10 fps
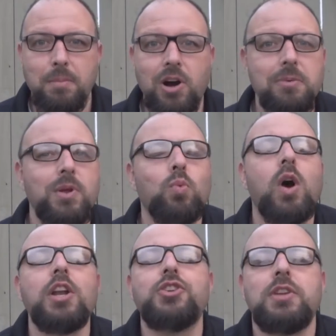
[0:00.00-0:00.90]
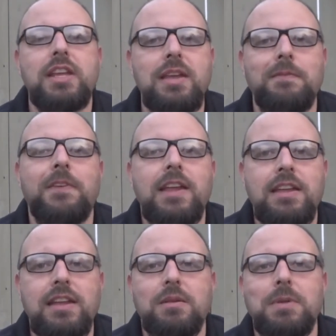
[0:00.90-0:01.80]
Part of me wants you to keep
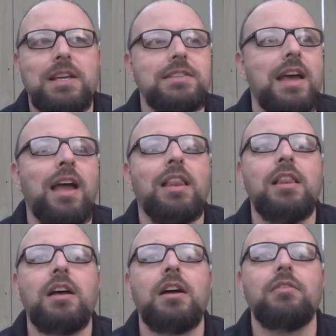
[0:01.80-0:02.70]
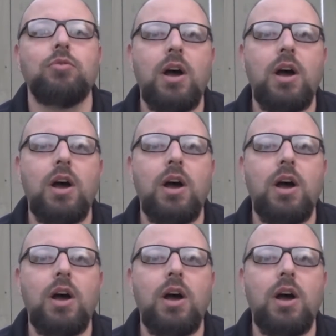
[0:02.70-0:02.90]
faking it because I love